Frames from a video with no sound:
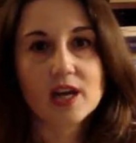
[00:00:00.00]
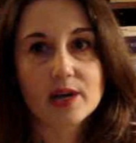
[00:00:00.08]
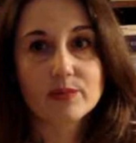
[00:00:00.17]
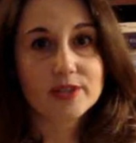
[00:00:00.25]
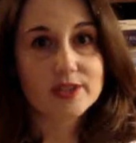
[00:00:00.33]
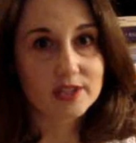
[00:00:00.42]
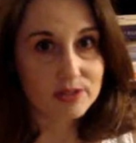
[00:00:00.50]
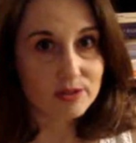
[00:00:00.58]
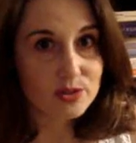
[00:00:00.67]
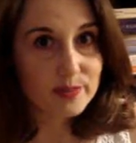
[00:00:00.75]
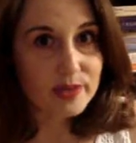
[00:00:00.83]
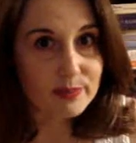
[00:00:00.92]
"I read the
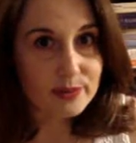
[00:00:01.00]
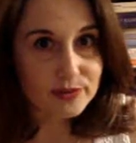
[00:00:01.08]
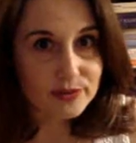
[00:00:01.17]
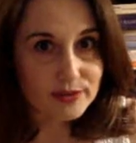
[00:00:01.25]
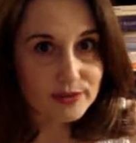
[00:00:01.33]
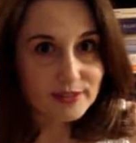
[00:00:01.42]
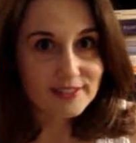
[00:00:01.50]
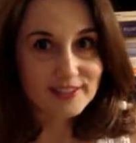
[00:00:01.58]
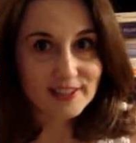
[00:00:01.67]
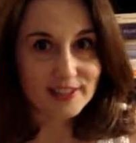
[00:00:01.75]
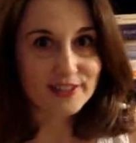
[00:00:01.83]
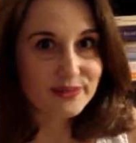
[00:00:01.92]
newspapers.
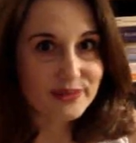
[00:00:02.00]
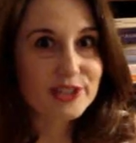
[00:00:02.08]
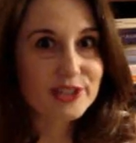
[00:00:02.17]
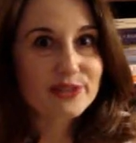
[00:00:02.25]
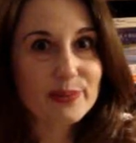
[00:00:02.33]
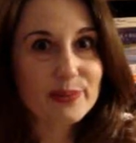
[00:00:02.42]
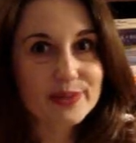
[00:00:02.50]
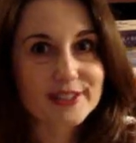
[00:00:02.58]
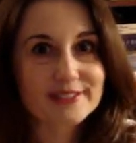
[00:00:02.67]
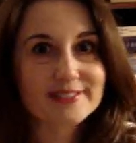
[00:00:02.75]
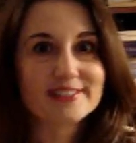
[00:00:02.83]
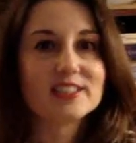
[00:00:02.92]
I know what you're up
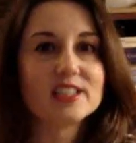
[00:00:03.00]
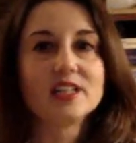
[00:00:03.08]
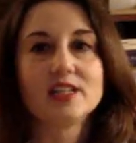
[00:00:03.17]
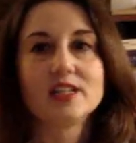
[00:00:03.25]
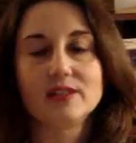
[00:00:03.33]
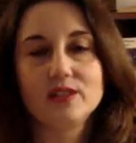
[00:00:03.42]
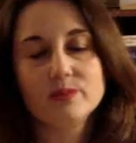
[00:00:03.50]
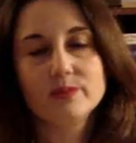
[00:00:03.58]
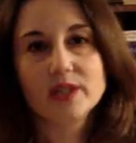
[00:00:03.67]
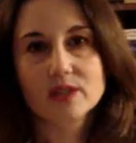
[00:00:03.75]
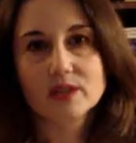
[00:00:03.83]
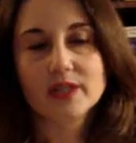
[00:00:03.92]
to." Now, you
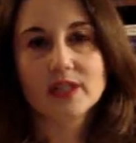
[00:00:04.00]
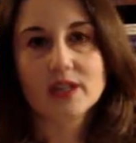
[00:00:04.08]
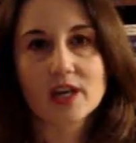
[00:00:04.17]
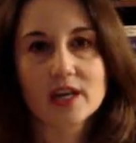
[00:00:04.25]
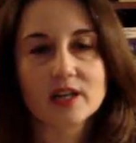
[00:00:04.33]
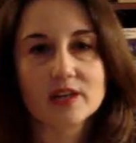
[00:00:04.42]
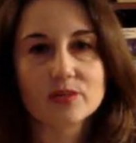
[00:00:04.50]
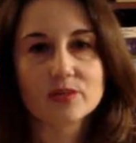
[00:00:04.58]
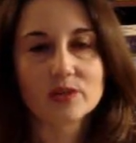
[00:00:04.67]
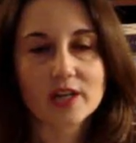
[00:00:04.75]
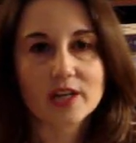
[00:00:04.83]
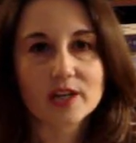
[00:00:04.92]
may or may not have a
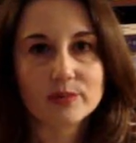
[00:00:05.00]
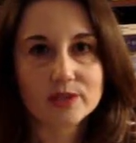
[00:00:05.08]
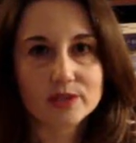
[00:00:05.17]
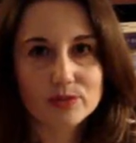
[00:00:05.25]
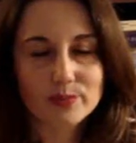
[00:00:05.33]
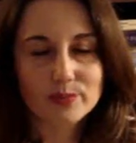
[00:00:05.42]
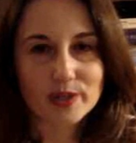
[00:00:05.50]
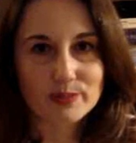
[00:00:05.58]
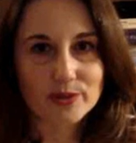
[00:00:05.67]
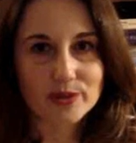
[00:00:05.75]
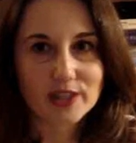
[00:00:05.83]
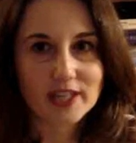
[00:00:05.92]
reliable
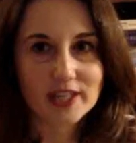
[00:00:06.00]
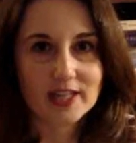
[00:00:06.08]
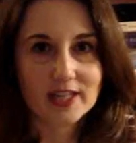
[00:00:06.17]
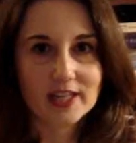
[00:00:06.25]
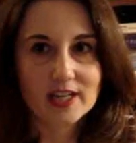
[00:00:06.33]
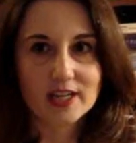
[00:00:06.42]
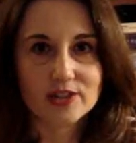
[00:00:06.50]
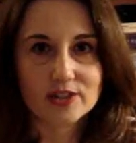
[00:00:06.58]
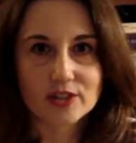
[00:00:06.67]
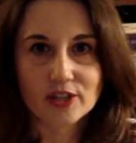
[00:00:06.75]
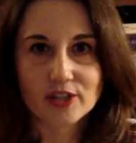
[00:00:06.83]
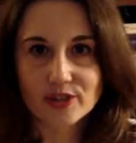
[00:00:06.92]
newspaper in
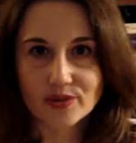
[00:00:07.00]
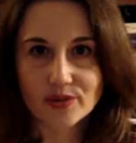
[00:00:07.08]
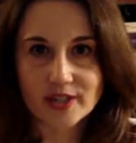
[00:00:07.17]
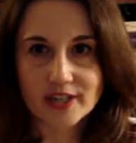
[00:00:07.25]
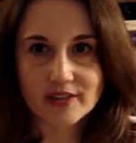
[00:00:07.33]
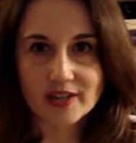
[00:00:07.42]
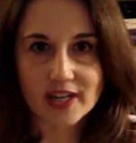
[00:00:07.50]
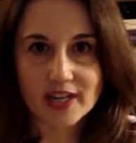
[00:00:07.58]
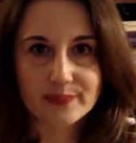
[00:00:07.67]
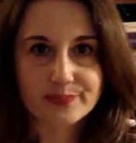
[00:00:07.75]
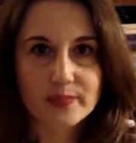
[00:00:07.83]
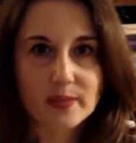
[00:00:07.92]
your local area,
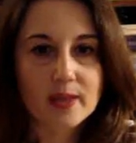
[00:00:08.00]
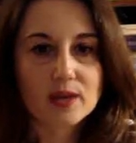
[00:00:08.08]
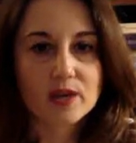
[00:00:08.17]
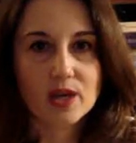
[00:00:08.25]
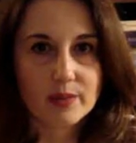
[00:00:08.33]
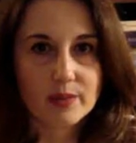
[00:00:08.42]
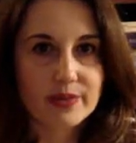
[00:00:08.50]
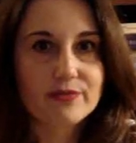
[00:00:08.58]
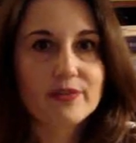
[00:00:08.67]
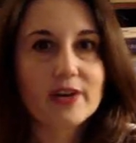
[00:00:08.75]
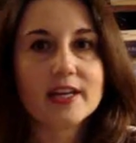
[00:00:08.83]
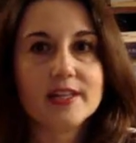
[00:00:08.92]
but
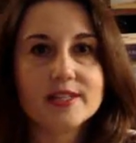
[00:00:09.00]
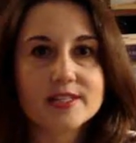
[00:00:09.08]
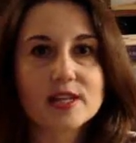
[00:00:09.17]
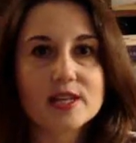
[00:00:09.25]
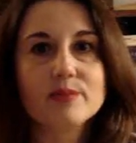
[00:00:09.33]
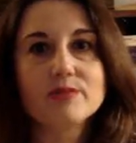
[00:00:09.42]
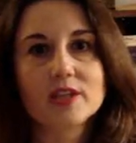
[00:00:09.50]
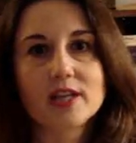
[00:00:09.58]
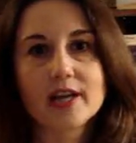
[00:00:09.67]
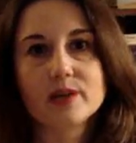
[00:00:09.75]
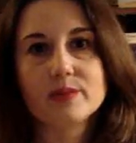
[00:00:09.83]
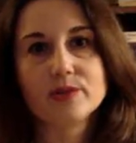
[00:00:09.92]
find some
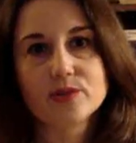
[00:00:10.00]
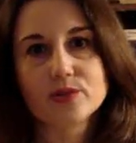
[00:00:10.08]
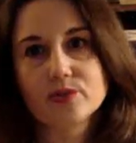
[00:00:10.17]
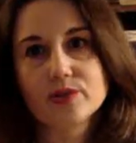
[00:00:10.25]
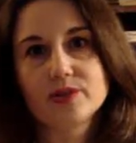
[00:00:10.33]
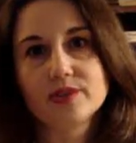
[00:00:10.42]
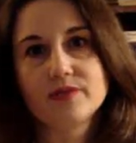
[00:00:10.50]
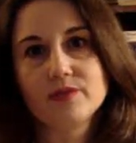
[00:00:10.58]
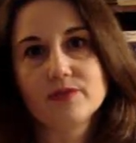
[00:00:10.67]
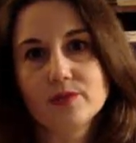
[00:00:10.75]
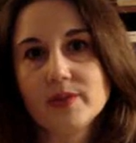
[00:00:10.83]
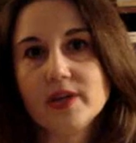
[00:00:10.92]
reliable source of
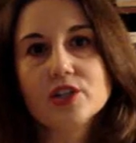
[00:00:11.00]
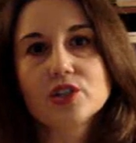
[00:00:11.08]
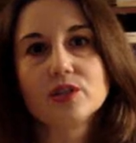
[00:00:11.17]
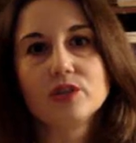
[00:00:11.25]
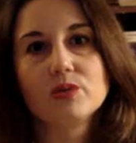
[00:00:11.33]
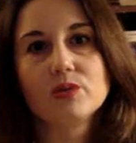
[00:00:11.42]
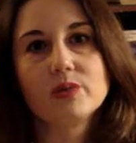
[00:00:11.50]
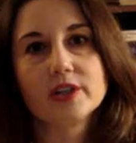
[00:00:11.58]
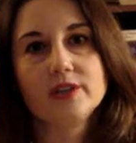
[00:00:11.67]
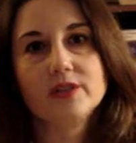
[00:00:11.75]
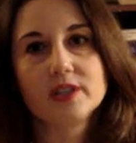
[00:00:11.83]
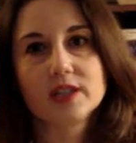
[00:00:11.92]
information where
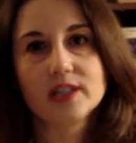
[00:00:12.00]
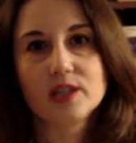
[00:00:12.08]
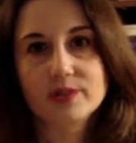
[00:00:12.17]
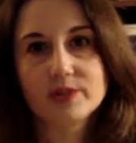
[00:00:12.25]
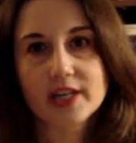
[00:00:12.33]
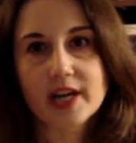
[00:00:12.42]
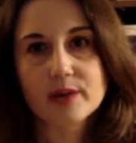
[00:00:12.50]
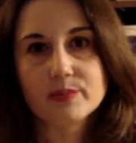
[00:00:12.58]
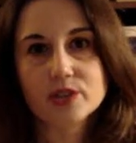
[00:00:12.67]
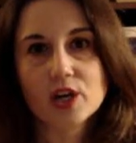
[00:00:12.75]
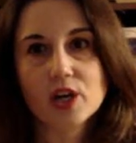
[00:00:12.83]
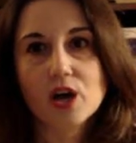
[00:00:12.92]
you can keep
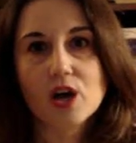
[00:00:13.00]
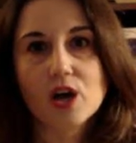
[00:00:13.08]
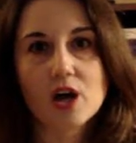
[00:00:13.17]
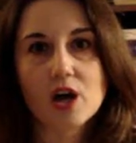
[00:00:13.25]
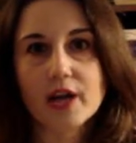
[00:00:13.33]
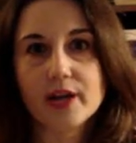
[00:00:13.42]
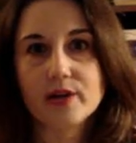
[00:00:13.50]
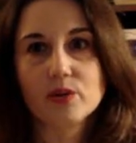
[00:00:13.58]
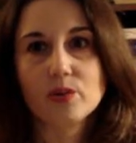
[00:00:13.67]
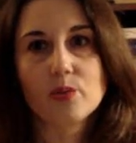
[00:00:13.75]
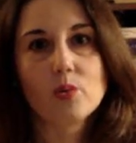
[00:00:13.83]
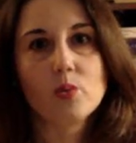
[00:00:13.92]
tabs on
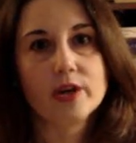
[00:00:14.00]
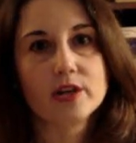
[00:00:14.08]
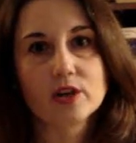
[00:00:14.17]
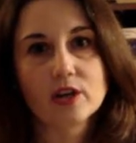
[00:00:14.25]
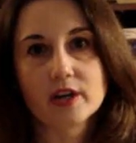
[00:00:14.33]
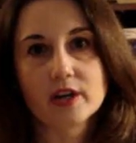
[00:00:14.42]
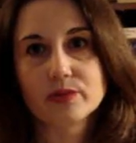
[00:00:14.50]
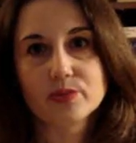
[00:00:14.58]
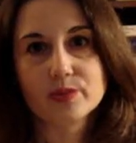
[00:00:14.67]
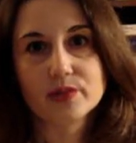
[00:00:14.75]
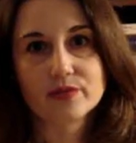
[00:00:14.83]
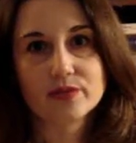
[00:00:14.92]
what your
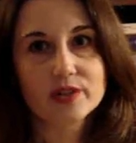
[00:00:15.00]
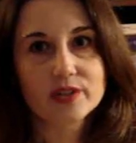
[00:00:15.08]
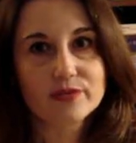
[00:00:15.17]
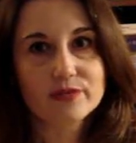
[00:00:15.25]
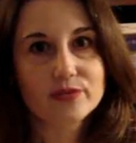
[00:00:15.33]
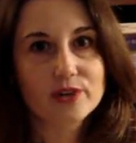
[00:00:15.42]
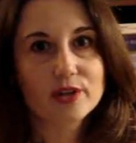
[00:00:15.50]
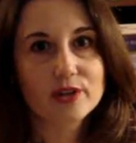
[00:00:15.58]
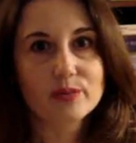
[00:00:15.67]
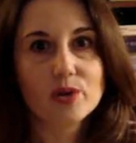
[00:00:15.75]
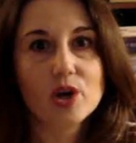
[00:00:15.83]
congressmen are voting for